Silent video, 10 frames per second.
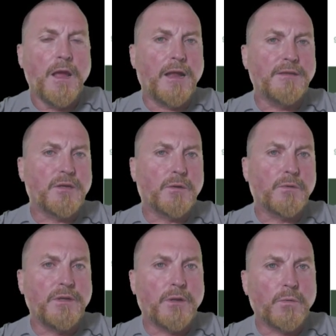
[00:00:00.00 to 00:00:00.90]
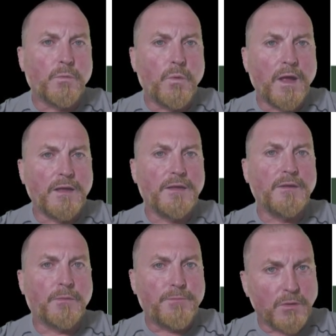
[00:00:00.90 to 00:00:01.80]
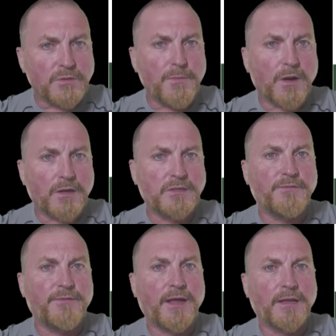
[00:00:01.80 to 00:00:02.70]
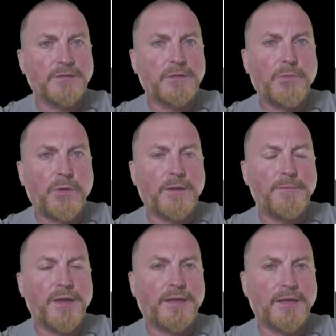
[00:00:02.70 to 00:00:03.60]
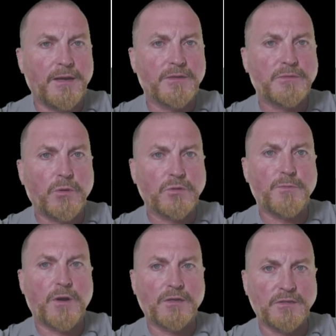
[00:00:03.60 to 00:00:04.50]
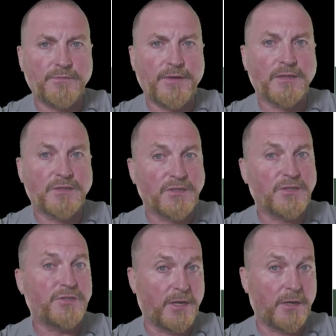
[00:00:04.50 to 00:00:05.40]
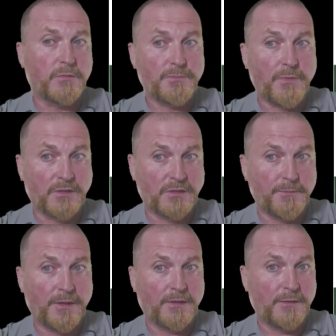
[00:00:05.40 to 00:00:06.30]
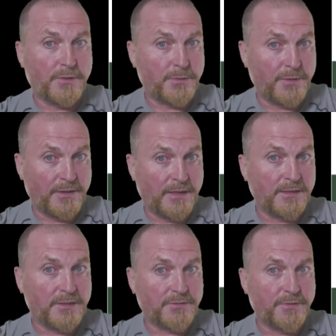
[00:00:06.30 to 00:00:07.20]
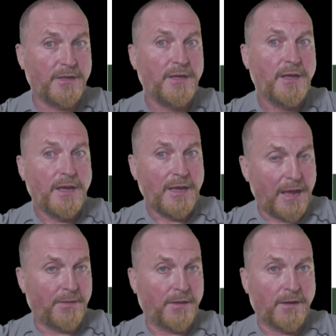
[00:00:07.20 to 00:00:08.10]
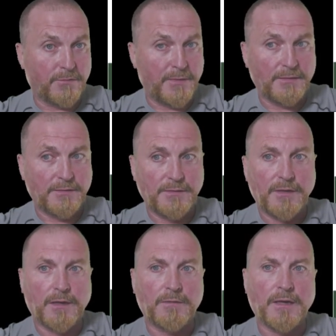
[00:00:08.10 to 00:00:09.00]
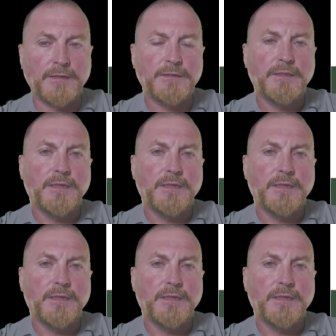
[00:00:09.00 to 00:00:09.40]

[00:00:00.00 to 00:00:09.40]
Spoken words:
And so, post-market surveillance, the point I'm making here is post-market surveillance is a shared responsibility between the industry and the government, all right?